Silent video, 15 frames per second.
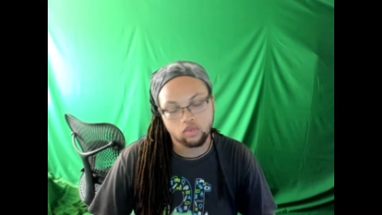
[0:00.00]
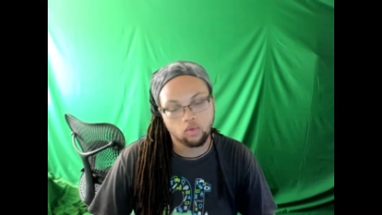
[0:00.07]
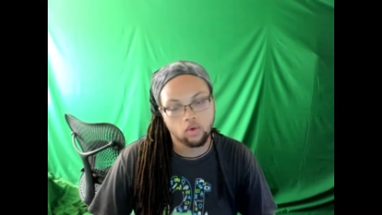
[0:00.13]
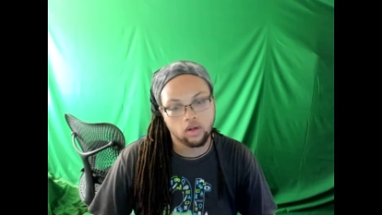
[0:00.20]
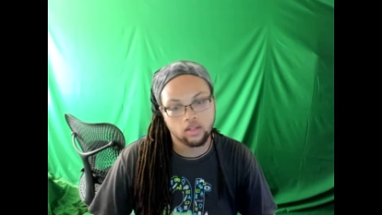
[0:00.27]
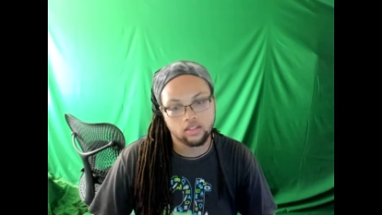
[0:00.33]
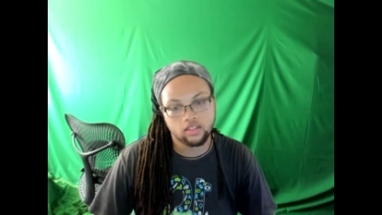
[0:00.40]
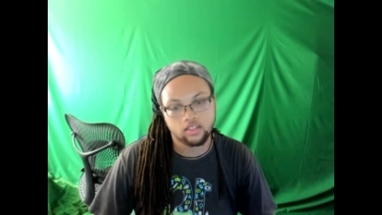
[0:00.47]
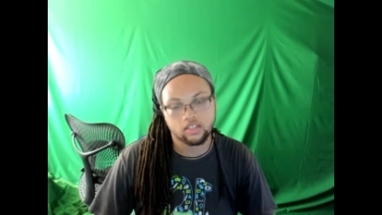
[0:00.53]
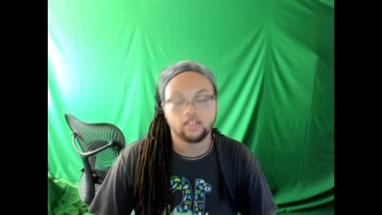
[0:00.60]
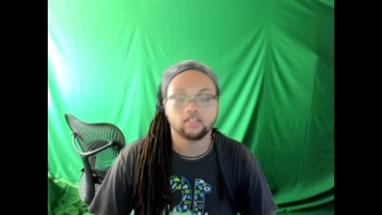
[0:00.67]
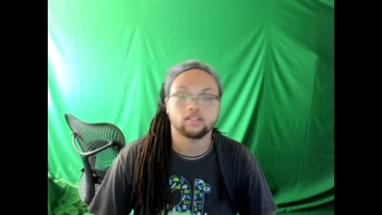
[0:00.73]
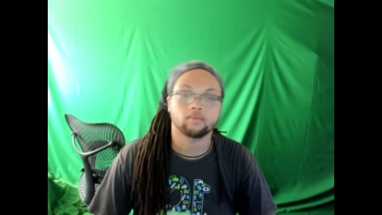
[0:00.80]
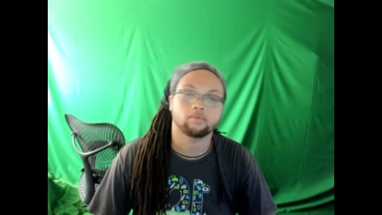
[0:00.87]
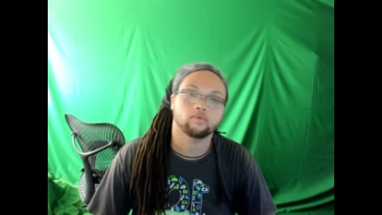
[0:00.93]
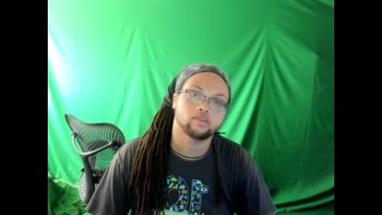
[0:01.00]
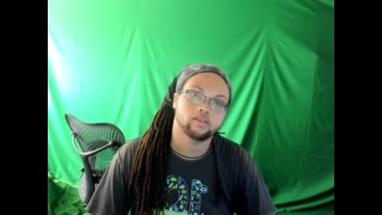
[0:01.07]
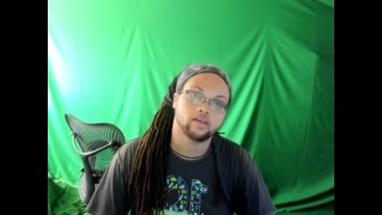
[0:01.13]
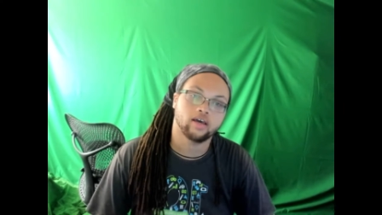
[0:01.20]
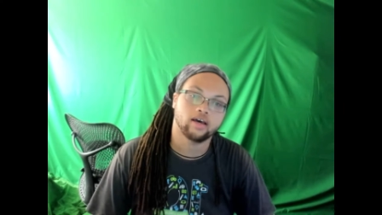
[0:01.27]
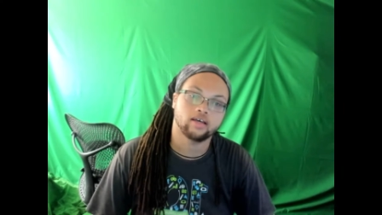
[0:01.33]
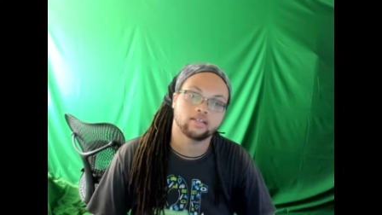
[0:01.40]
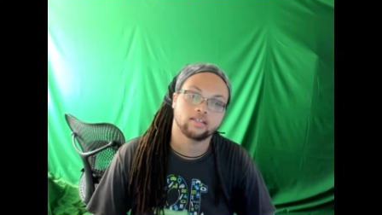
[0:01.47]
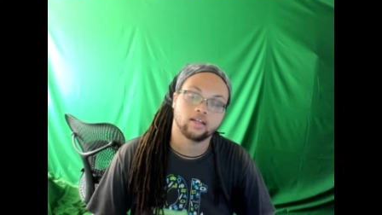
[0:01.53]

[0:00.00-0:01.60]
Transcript: wanted to share something with you guys.